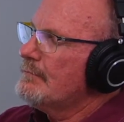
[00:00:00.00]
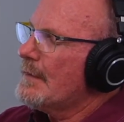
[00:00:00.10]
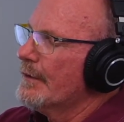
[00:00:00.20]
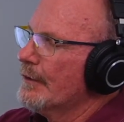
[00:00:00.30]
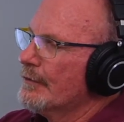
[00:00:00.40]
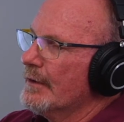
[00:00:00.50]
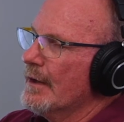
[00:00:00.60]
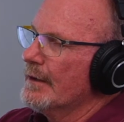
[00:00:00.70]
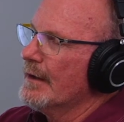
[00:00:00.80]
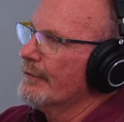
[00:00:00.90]
there's
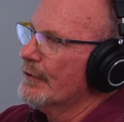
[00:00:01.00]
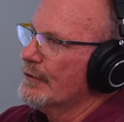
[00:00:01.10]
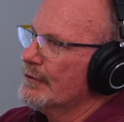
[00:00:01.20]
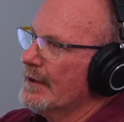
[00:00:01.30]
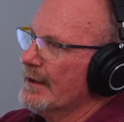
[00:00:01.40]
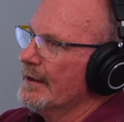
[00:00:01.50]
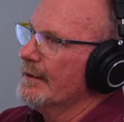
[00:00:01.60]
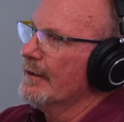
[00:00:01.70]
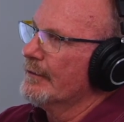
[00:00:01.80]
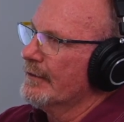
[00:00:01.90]
enough cushioning in
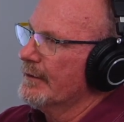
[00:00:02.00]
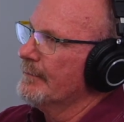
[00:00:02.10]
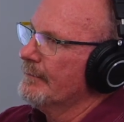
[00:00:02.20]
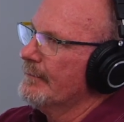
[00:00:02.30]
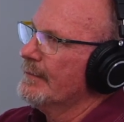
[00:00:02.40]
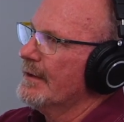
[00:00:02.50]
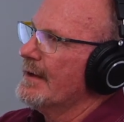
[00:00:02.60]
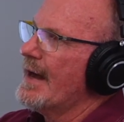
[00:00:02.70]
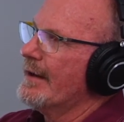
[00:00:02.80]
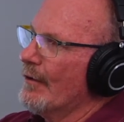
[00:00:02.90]
there to
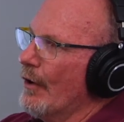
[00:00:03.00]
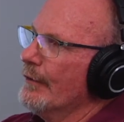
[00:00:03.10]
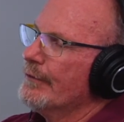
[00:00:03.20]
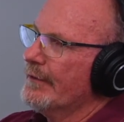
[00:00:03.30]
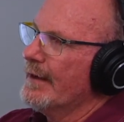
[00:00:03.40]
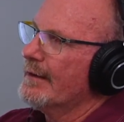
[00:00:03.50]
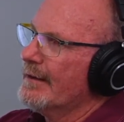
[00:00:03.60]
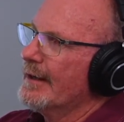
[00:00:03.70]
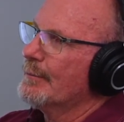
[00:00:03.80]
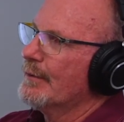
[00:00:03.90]
not alter the
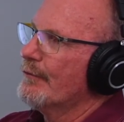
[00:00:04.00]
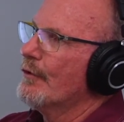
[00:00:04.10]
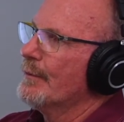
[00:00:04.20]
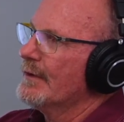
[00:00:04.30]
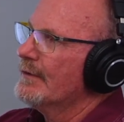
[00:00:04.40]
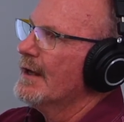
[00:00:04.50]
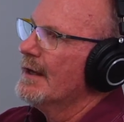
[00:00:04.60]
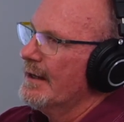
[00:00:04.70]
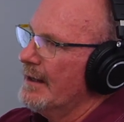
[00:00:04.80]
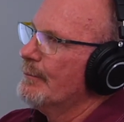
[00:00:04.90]
athletic performance
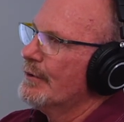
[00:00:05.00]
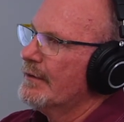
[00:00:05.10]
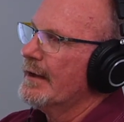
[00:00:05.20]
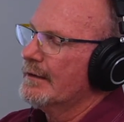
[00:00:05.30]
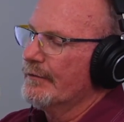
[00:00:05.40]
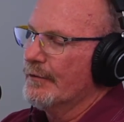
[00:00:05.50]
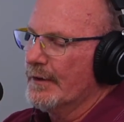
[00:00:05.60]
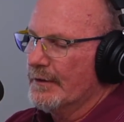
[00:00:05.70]
and protect the foot at